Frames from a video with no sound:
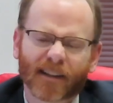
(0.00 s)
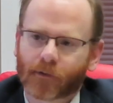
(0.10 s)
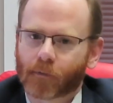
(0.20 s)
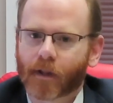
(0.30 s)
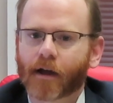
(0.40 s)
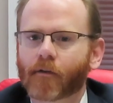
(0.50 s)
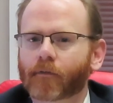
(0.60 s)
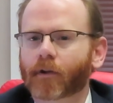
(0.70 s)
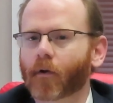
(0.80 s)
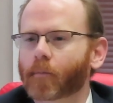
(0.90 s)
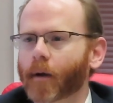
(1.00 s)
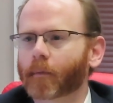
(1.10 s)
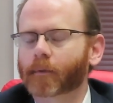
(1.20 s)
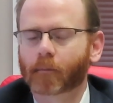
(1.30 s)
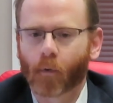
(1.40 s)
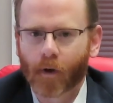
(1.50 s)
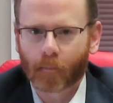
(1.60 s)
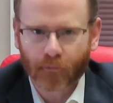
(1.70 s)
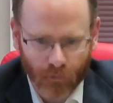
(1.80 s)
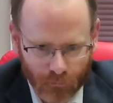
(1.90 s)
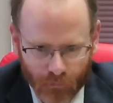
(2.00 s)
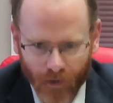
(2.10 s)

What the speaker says: So we'll have, probably more episodes